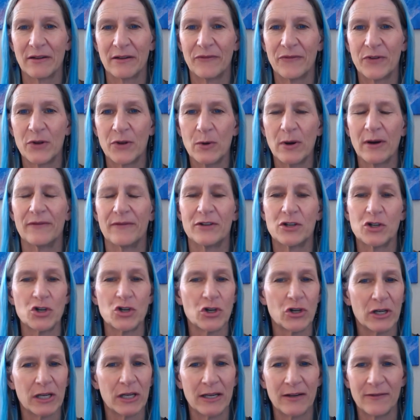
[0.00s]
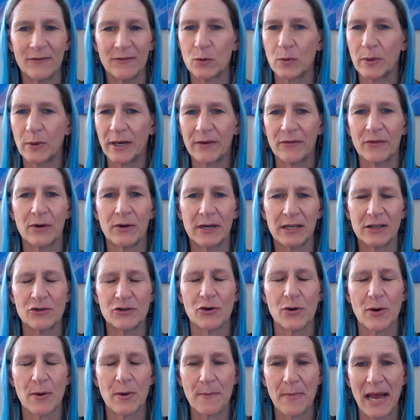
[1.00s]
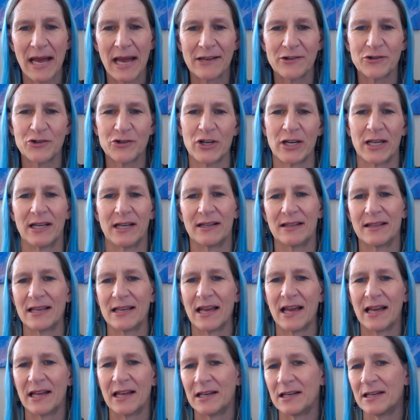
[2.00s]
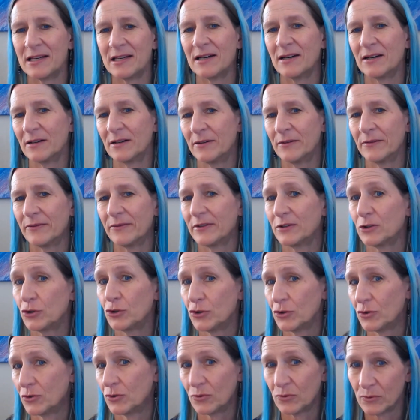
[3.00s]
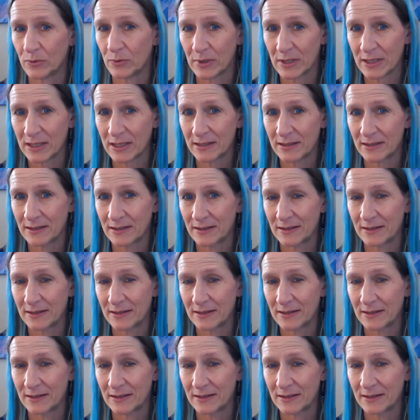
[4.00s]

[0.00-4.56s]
if you have achieved whatever it is you're imagining at the end of June?